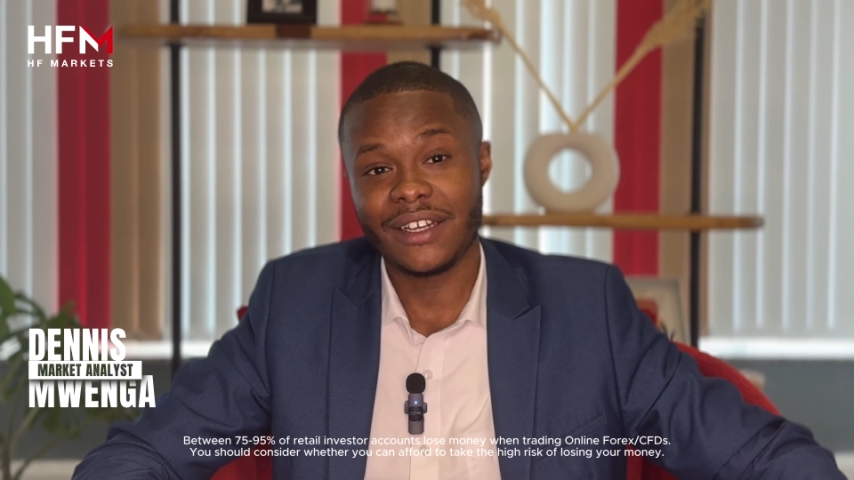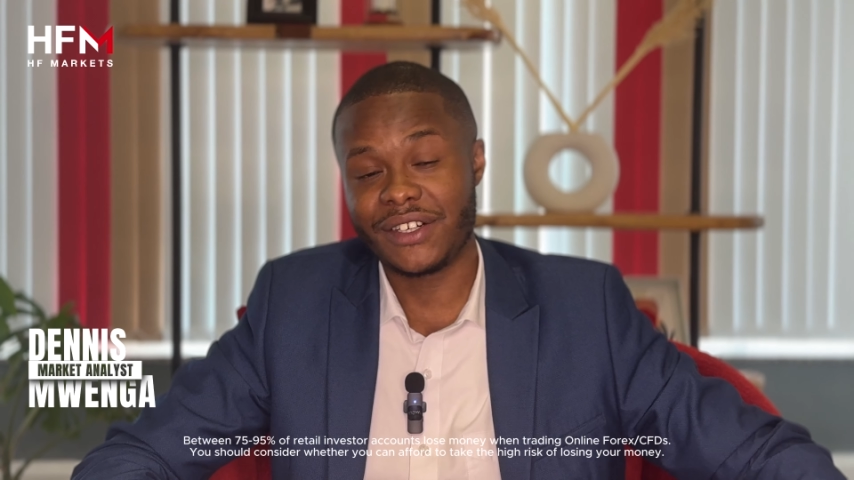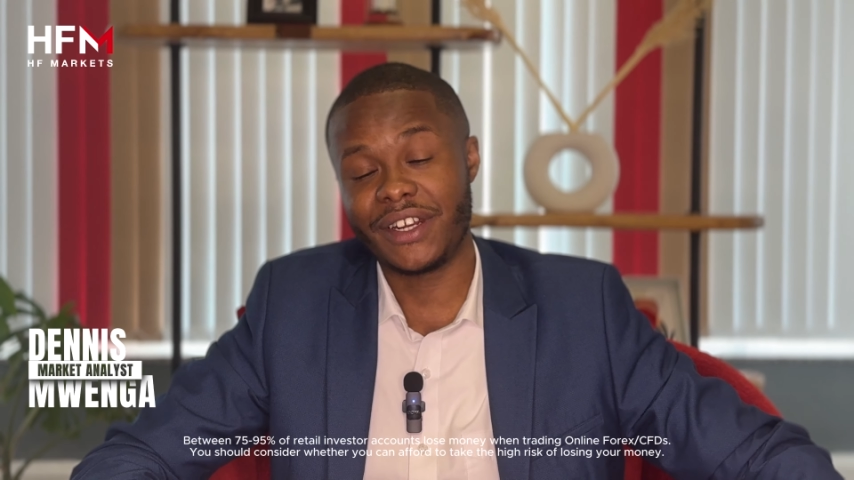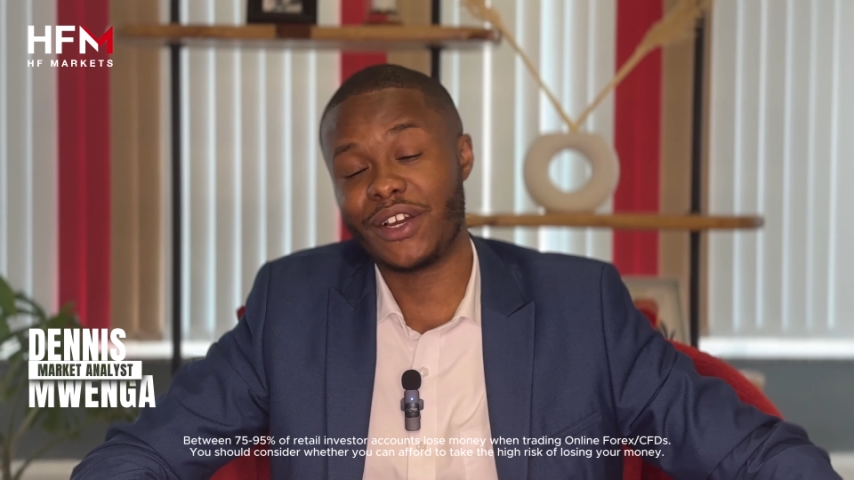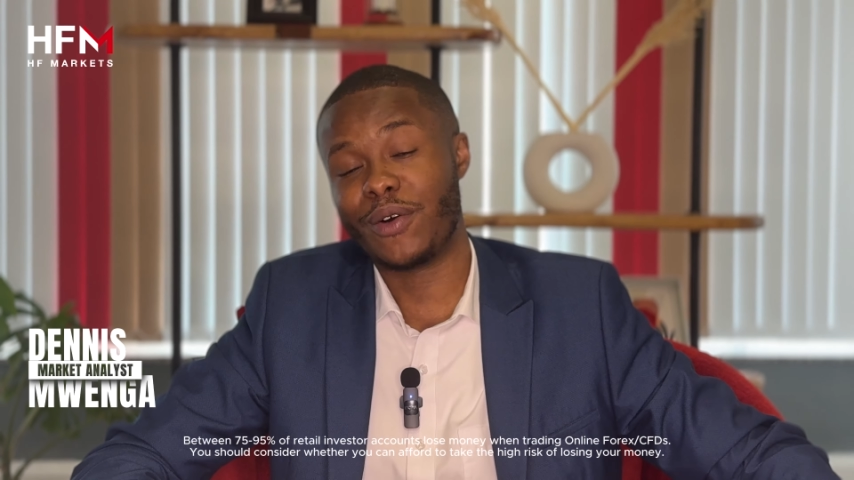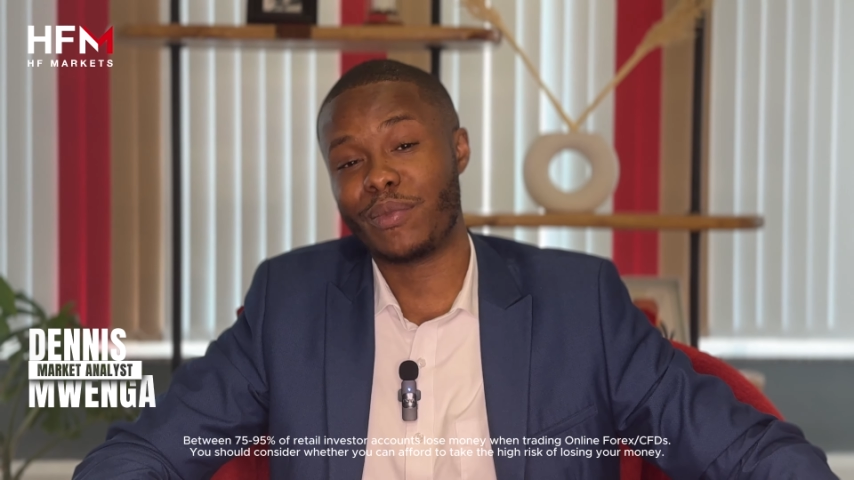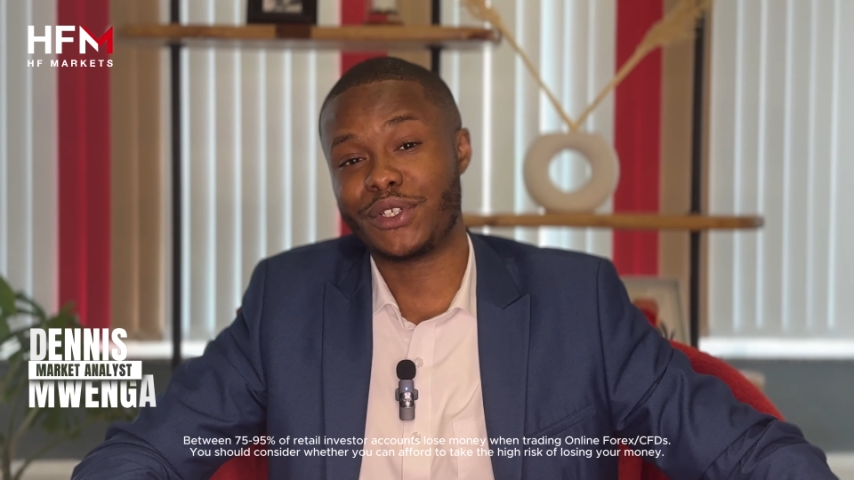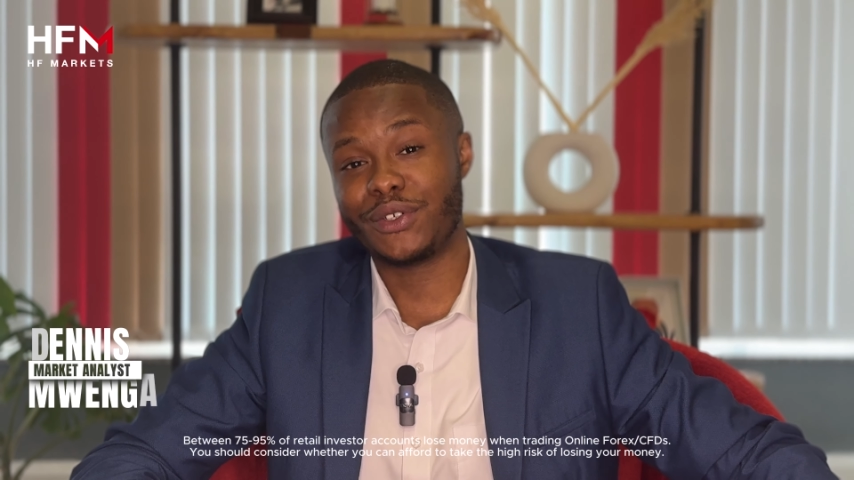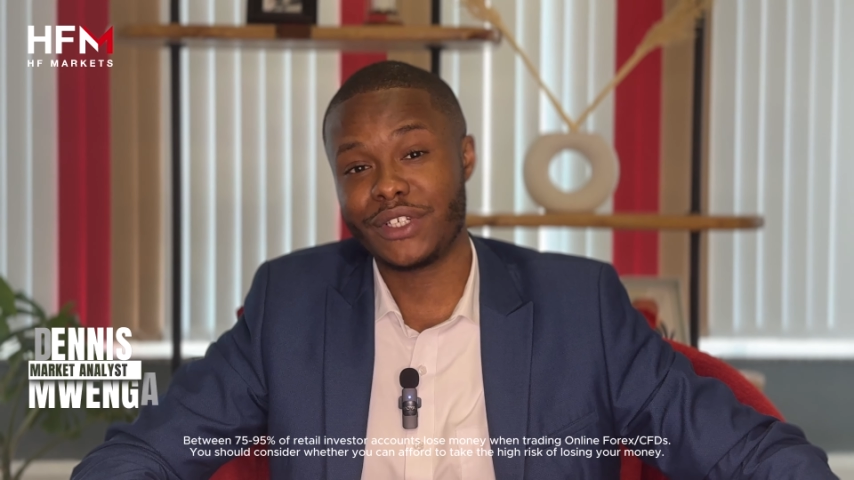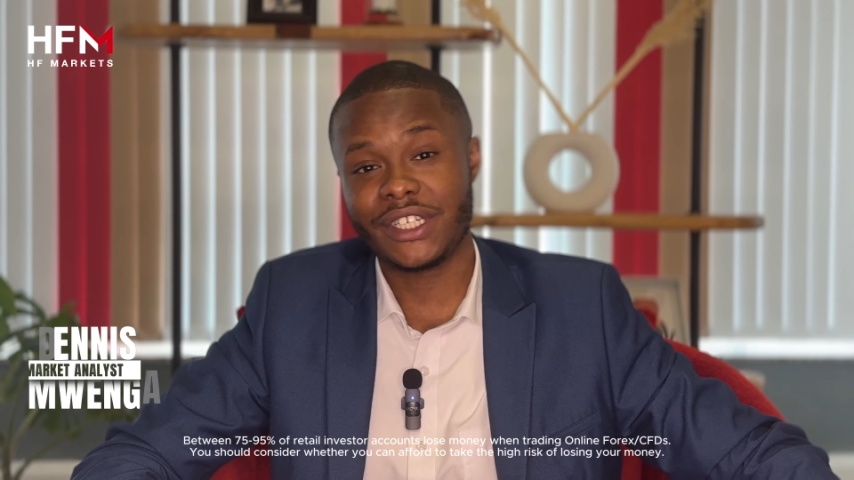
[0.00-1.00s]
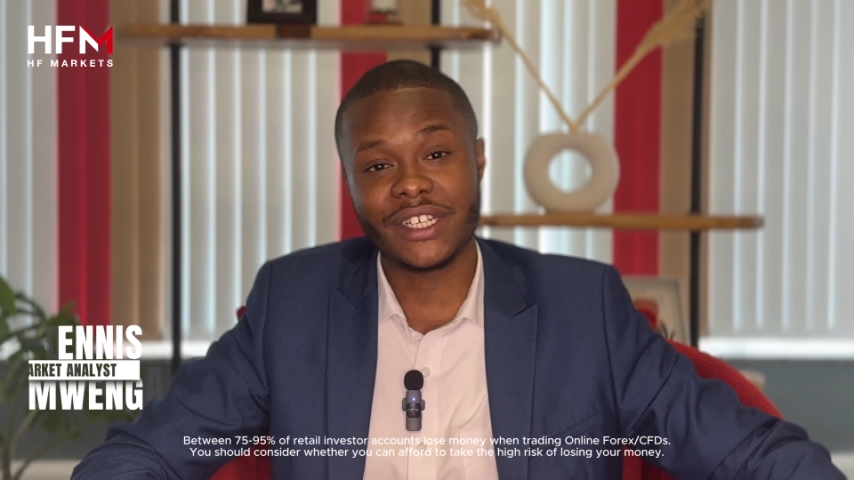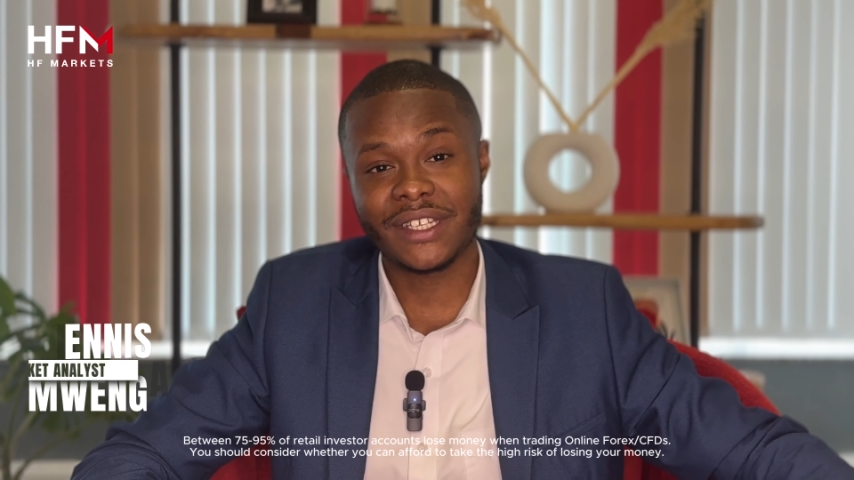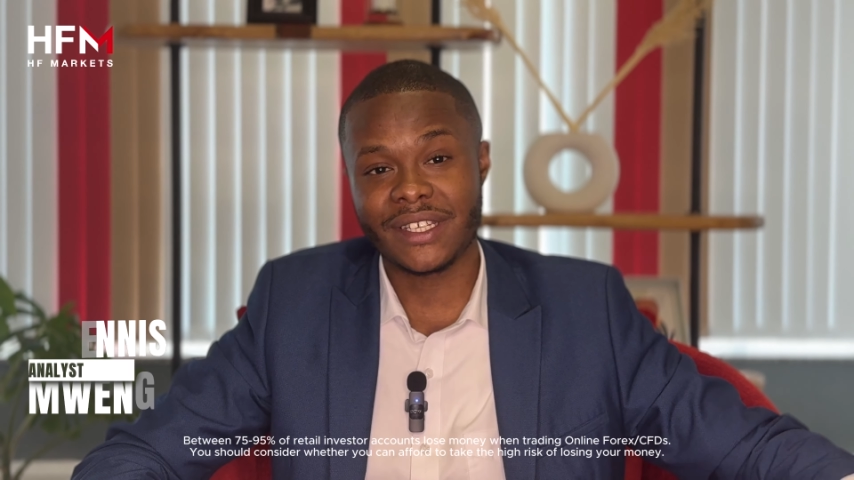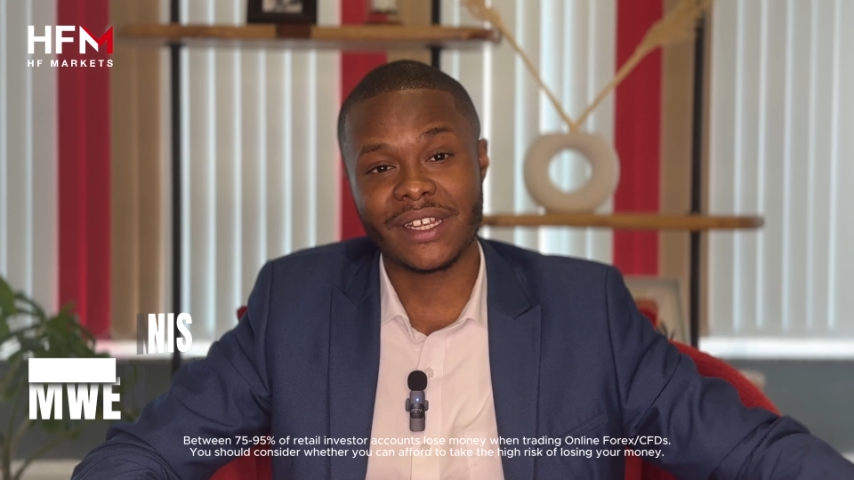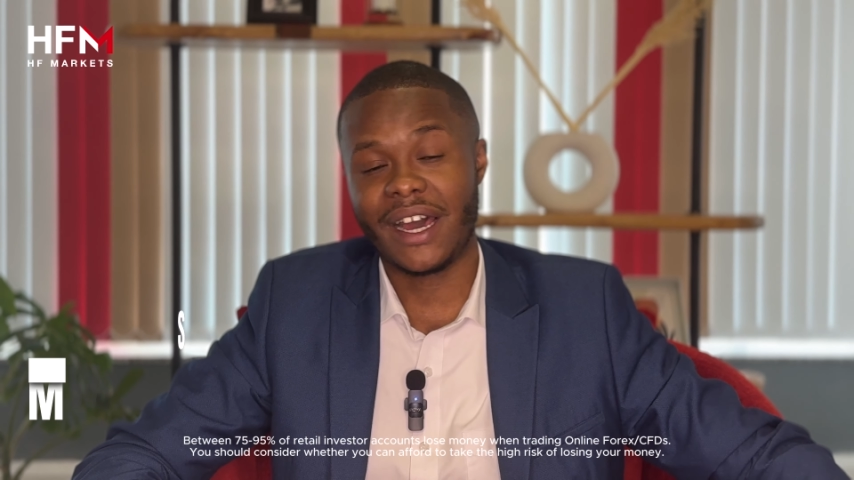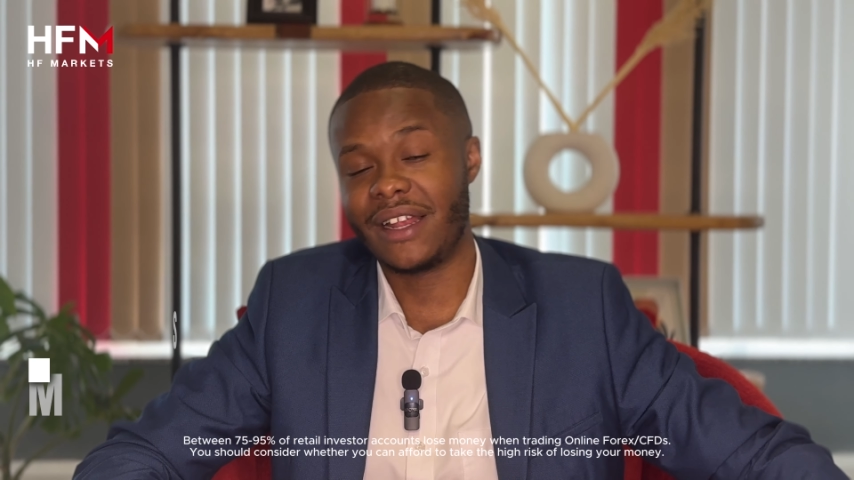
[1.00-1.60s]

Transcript: trading opportunities,